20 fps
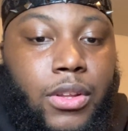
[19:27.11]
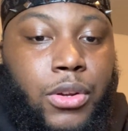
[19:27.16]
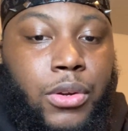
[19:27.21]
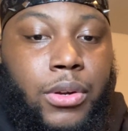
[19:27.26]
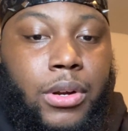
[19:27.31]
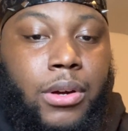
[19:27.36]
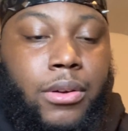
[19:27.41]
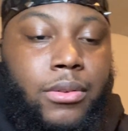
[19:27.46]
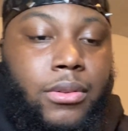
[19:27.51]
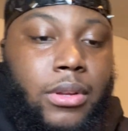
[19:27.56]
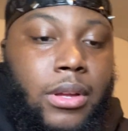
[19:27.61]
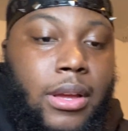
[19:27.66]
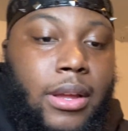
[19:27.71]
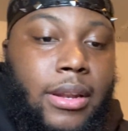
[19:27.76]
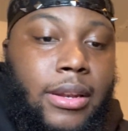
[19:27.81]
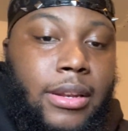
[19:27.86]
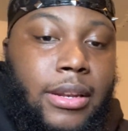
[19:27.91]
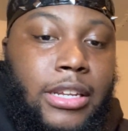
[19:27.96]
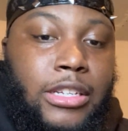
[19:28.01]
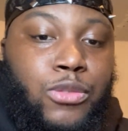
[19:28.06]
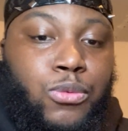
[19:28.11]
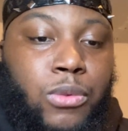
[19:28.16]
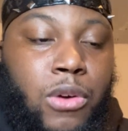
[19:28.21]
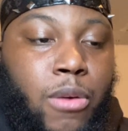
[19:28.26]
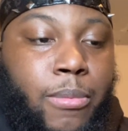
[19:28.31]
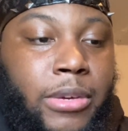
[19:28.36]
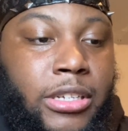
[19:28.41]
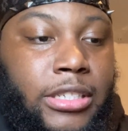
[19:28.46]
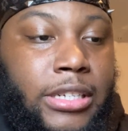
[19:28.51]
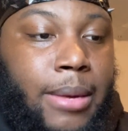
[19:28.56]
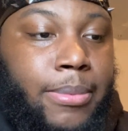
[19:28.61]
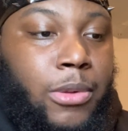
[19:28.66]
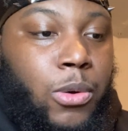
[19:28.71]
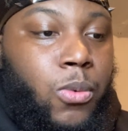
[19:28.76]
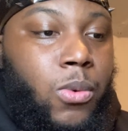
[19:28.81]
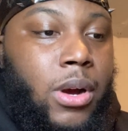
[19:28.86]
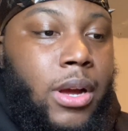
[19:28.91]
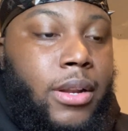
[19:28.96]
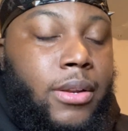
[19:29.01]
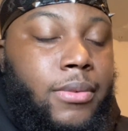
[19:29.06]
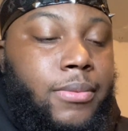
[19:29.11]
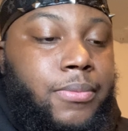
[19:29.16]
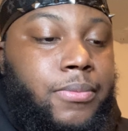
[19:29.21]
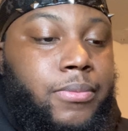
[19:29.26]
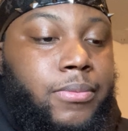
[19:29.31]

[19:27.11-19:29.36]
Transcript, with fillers: You know, this Romans chapter 1